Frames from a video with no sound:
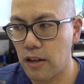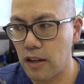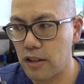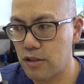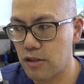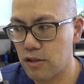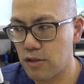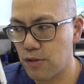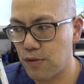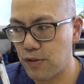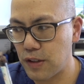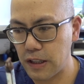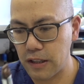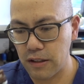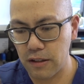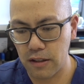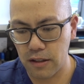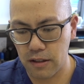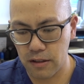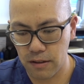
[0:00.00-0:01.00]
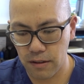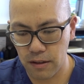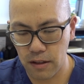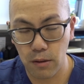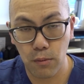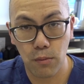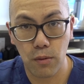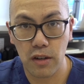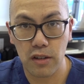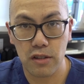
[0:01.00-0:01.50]
I just find that
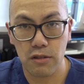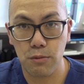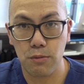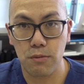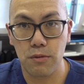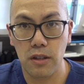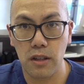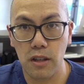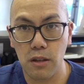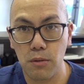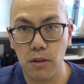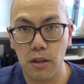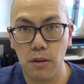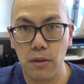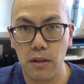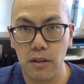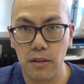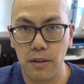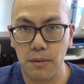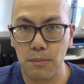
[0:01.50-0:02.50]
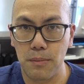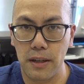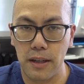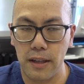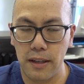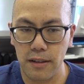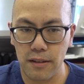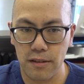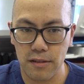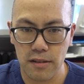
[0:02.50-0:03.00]
it works really well in my
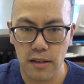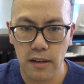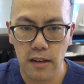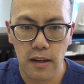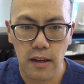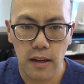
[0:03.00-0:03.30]
hands.